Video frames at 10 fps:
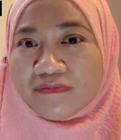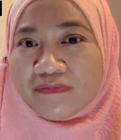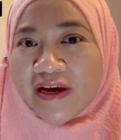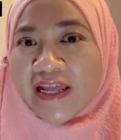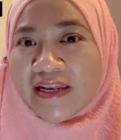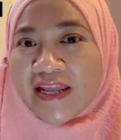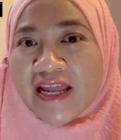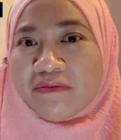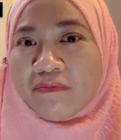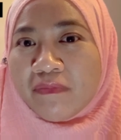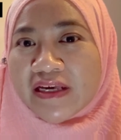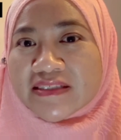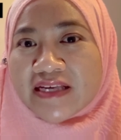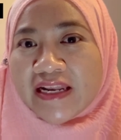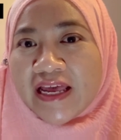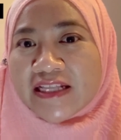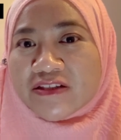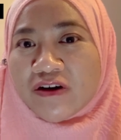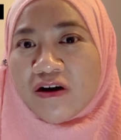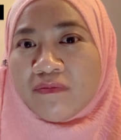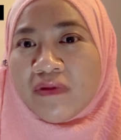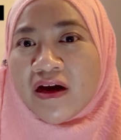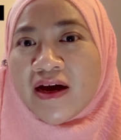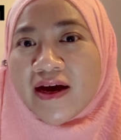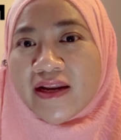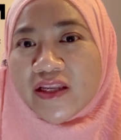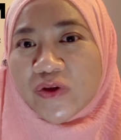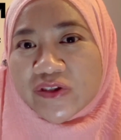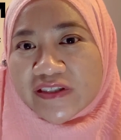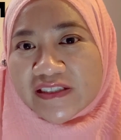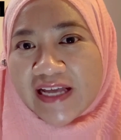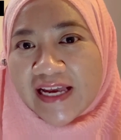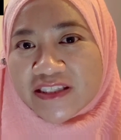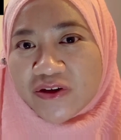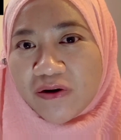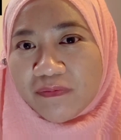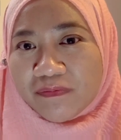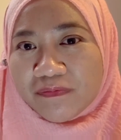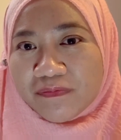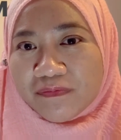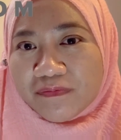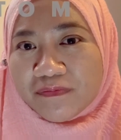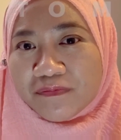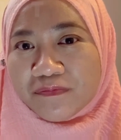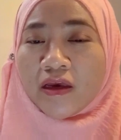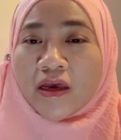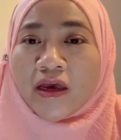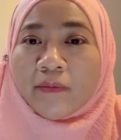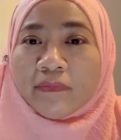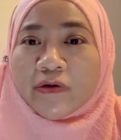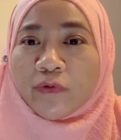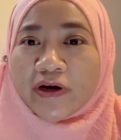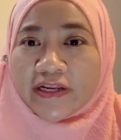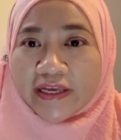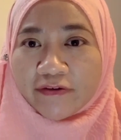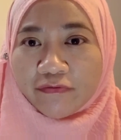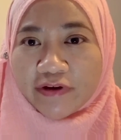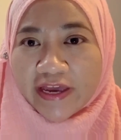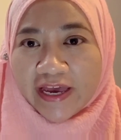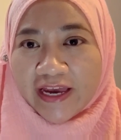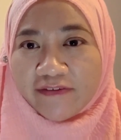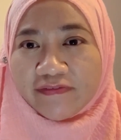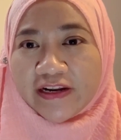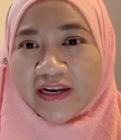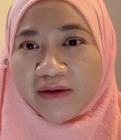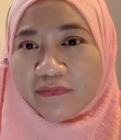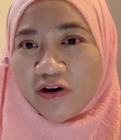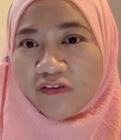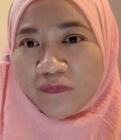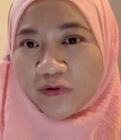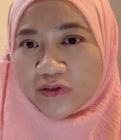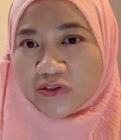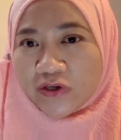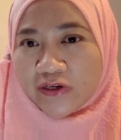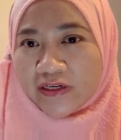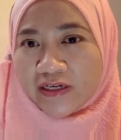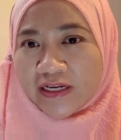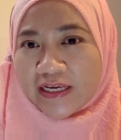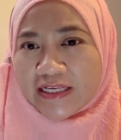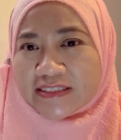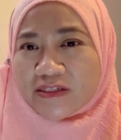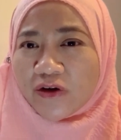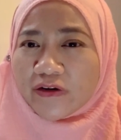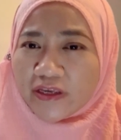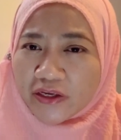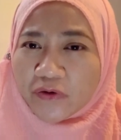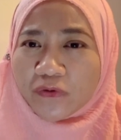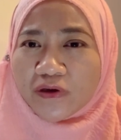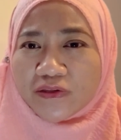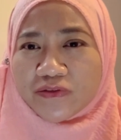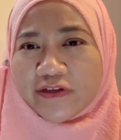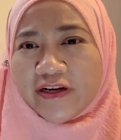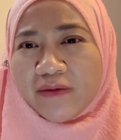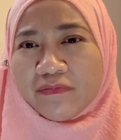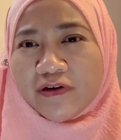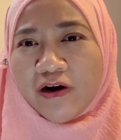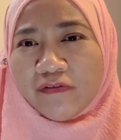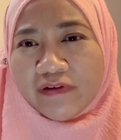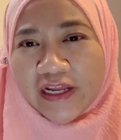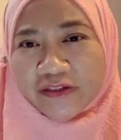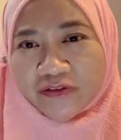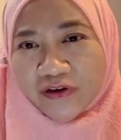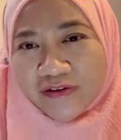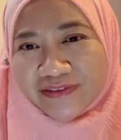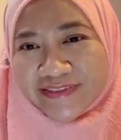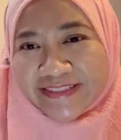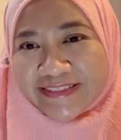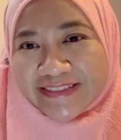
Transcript: And that makes an atom a neutral atom. But what if we have the number of protons is not equal to the number of electrons?